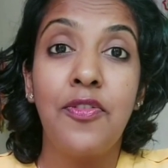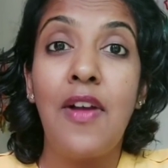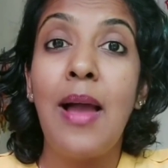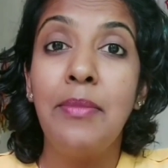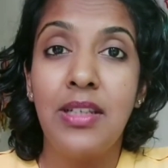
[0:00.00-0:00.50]

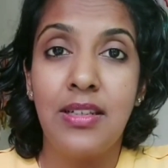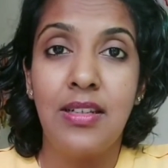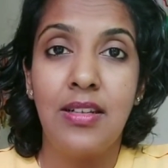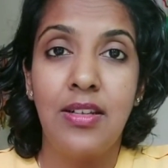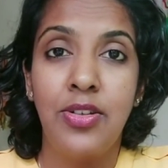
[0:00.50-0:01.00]
famine.
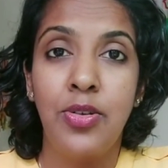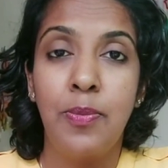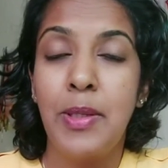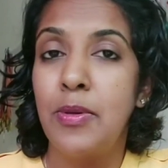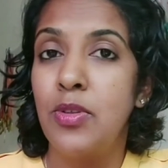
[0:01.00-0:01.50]

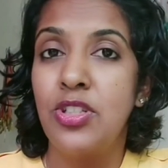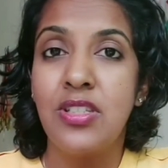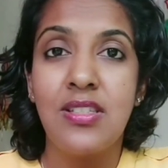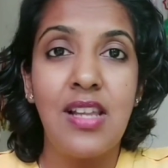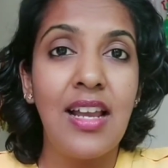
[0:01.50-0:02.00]
People were
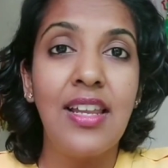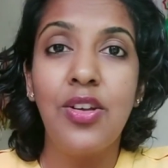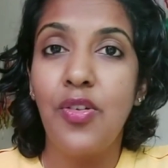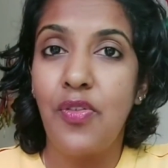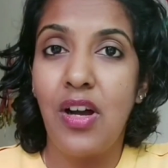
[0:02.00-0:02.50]
just
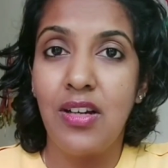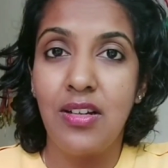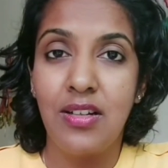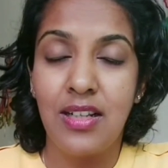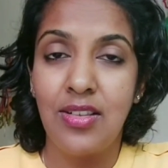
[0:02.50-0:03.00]
dying of
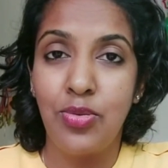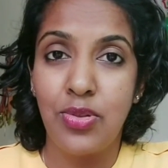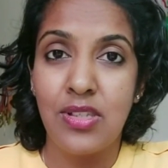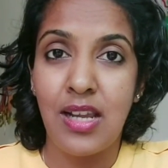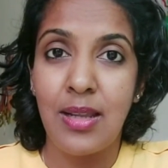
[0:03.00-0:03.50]
hunger in
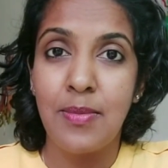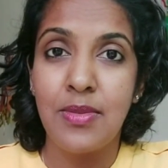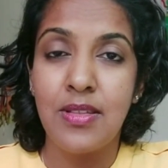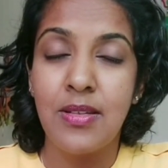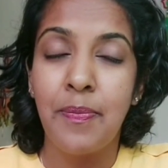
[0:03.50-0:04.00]
those
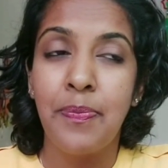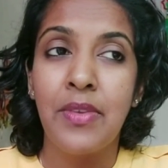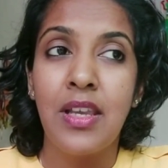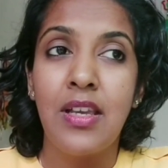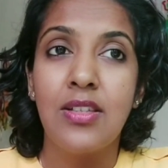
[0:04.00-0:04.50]
times.
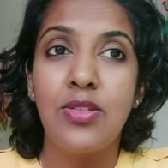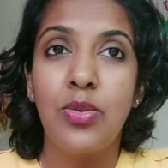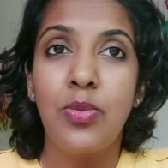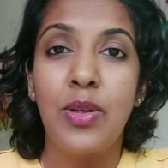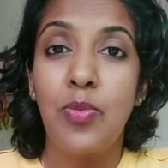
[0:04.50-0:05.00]

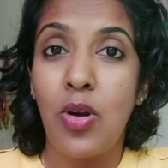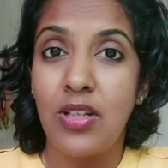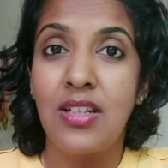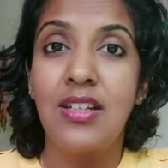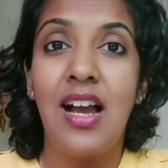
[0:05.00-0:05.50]
So we
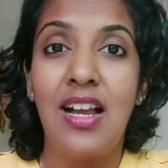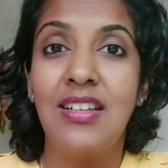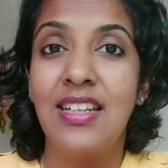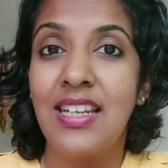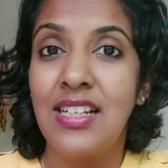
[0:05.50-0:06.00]
wanted
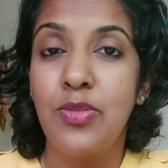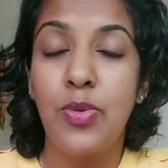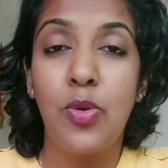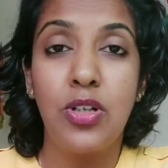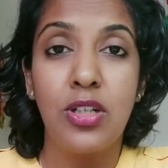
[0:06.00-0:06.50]
higher yields,
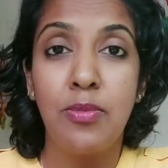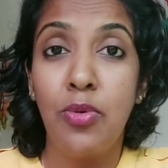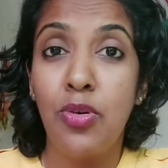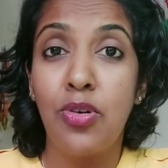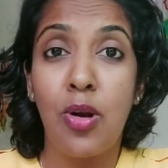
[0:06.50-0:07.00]
we wanted
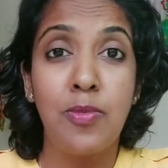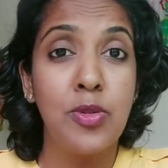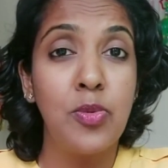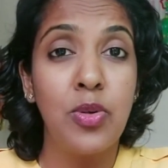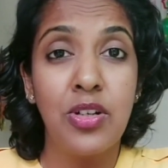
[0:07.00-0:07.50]
more
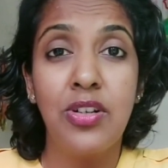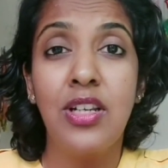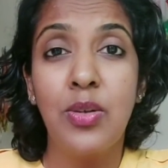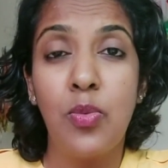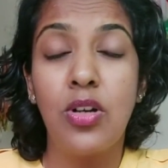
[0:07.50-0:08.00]
crops, we
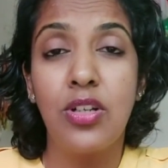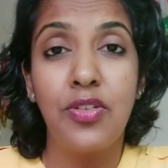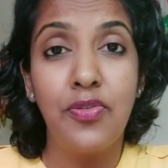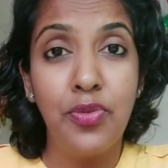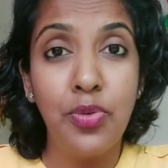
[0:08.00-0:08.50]
really
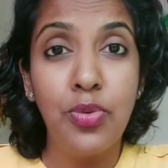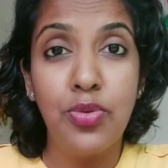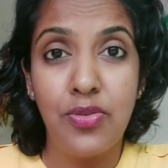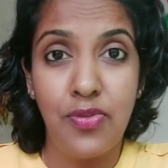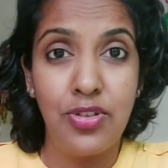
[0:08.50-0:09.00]
wanted
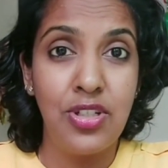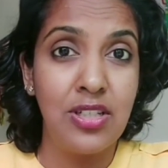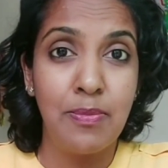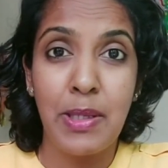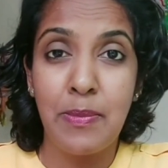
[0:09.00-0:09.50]
food for
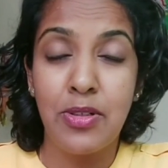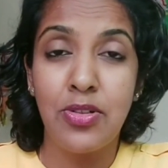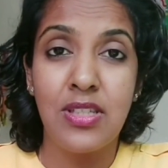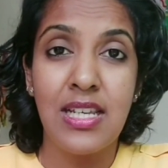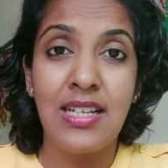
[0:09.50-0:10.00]
just people
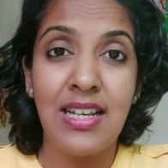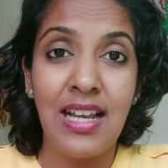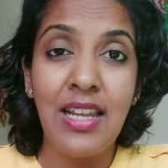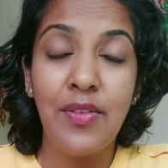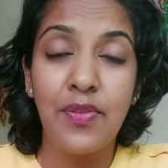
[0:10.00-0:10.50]
to stay
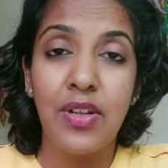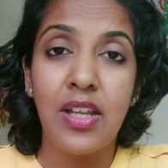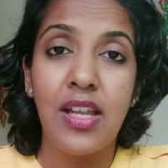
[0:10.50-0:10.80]
alive.